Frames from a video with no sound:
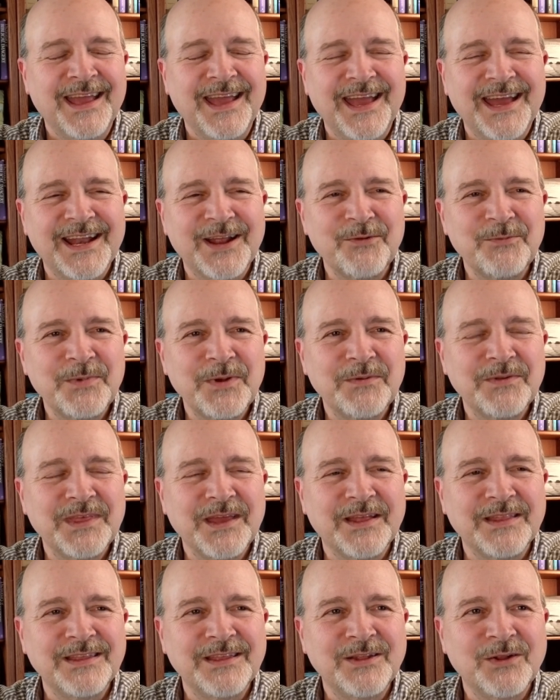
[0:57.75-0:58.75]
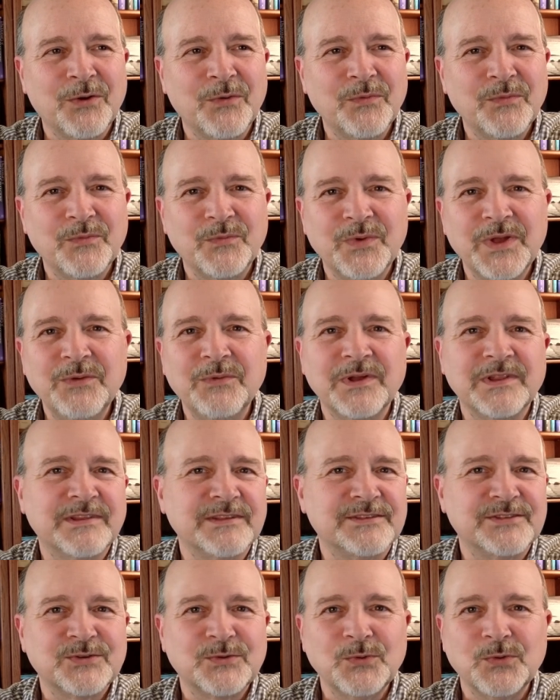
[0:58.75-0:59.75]
And I remember that, we went to
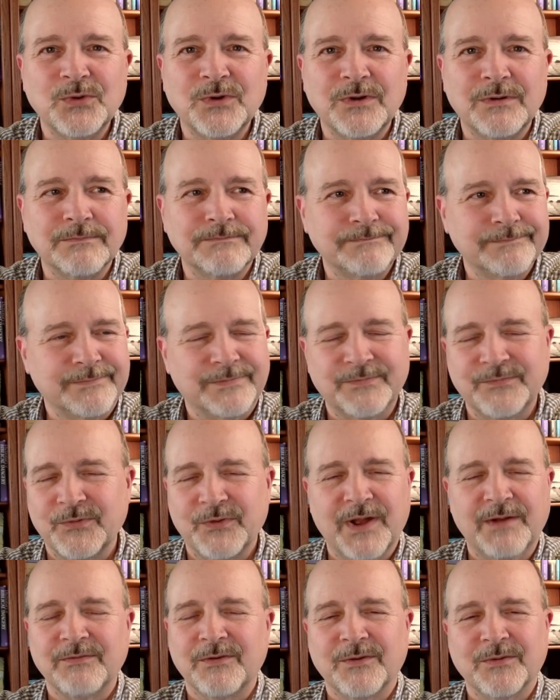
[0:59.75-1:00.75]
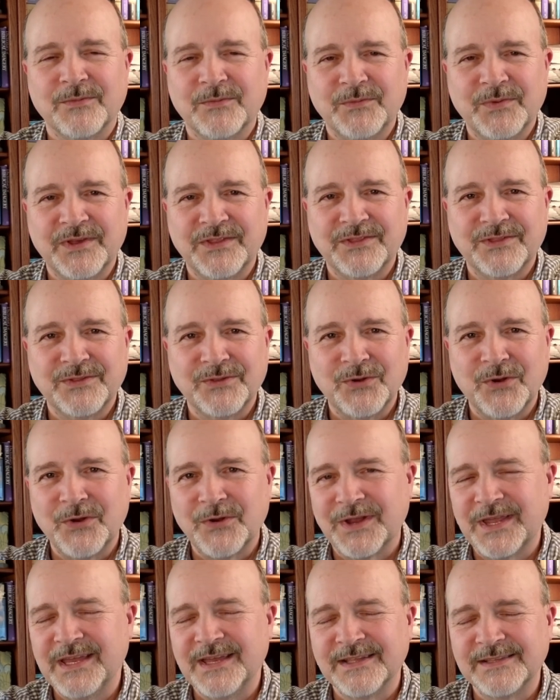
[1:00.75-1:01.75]
school forever with her
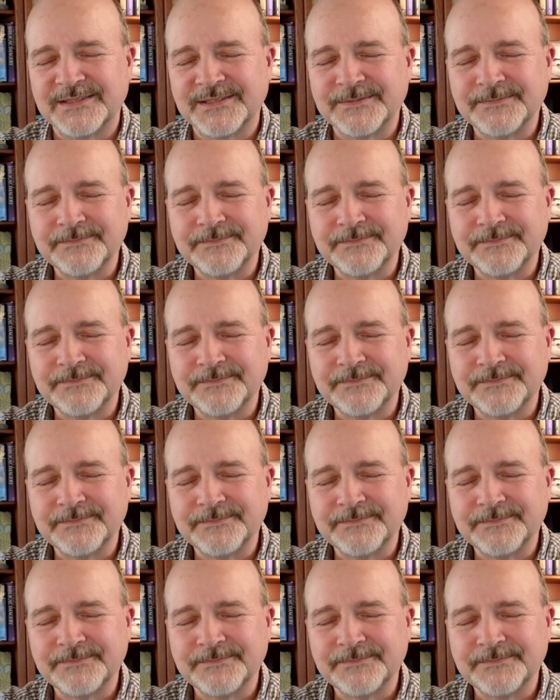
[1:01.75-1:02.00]
kids.